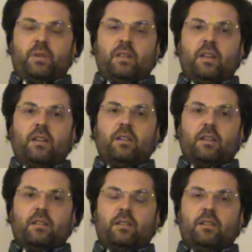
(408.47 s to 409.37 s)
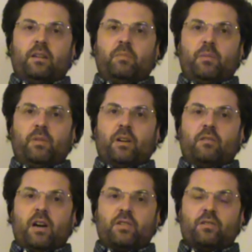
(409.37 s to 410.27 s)
pretending that the people are
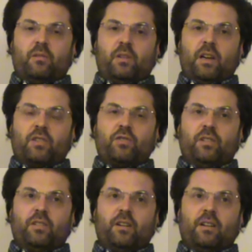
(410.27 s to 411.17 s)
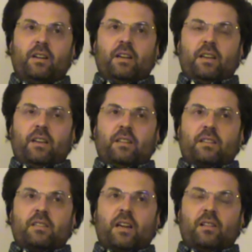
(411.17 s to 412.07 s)
rational when actually they're in a
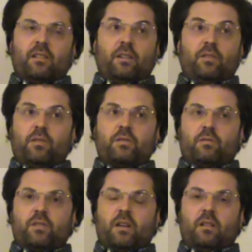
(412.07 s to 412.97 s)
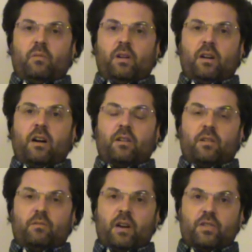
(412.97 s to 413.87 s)
subtle and not so subtle way are
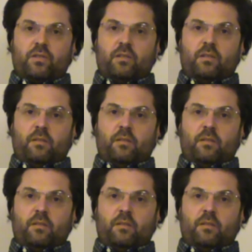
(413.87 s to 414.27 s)
irrational.